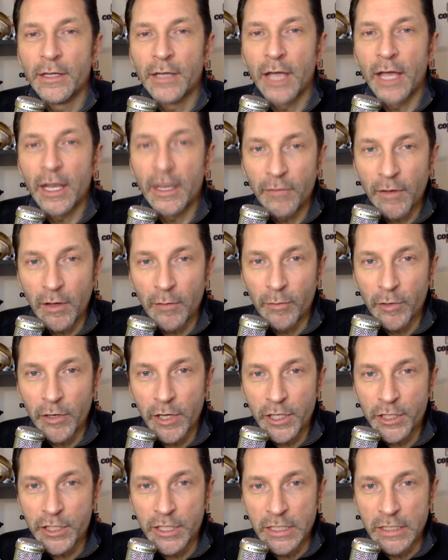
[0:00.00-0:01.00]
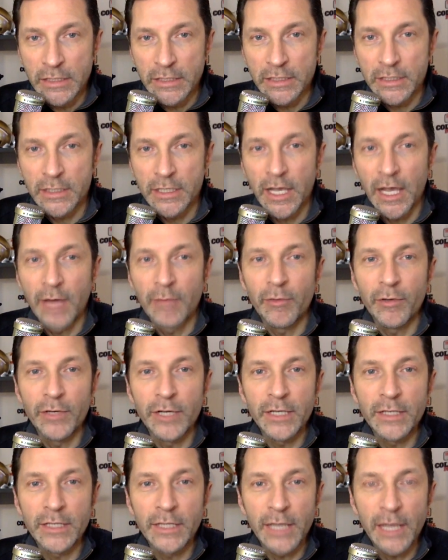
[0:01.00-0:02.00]
N F L predictions. I
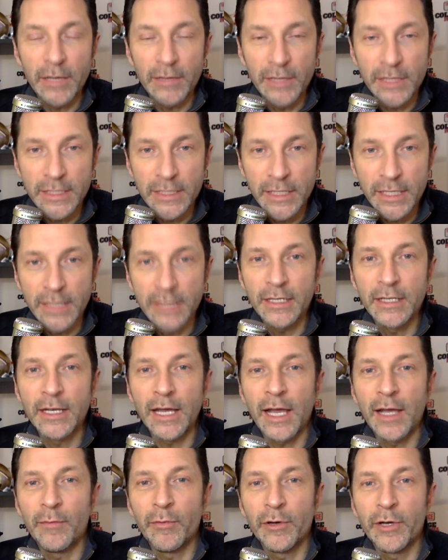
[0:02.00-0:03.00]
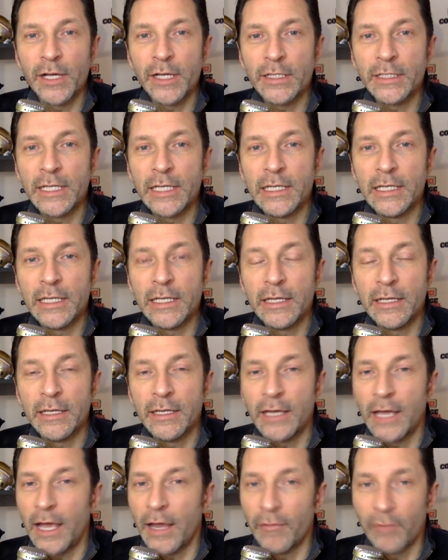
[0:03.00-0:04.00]
predicted out the season. I predicted
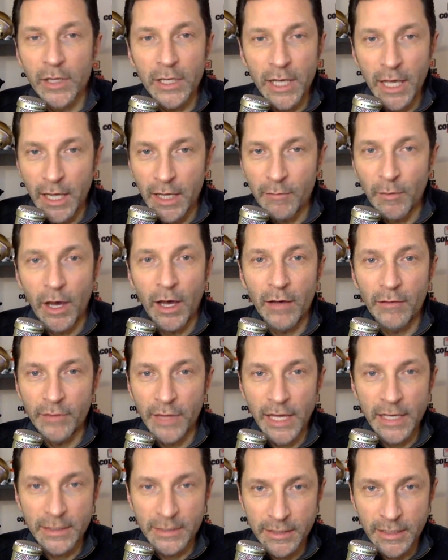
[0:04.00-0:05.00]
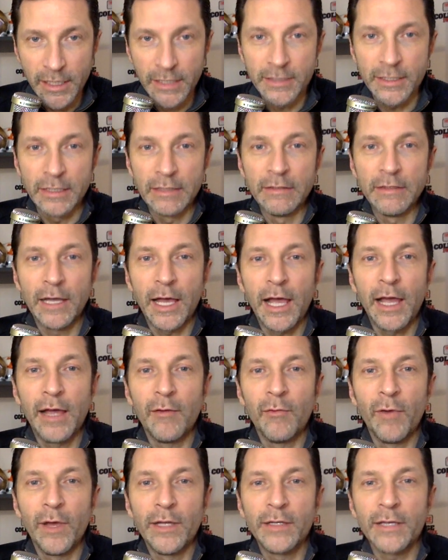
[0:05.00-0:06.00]
every game of that season. I
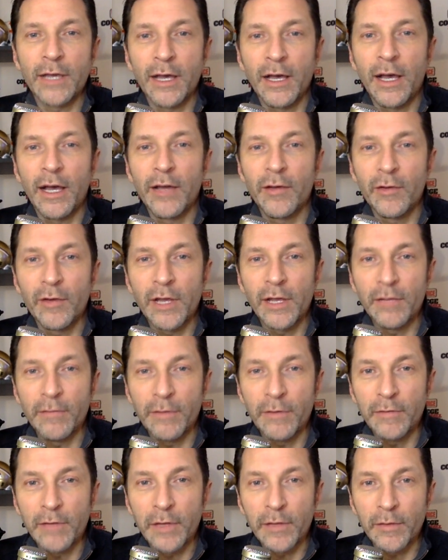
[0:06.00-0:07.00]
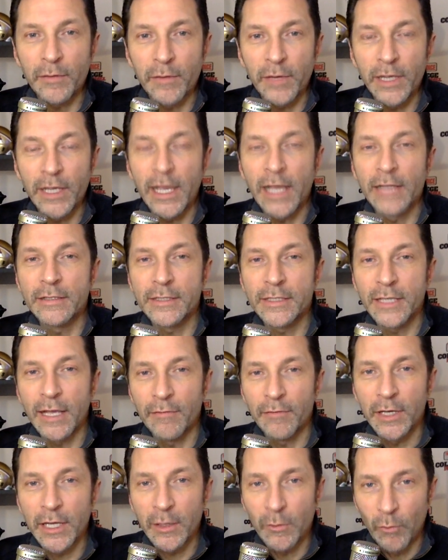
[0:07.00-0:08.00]
went one hundred fifty-three and
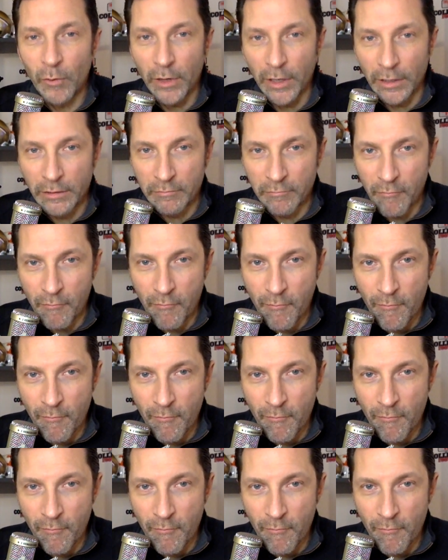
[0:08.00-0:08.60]
seventy-one.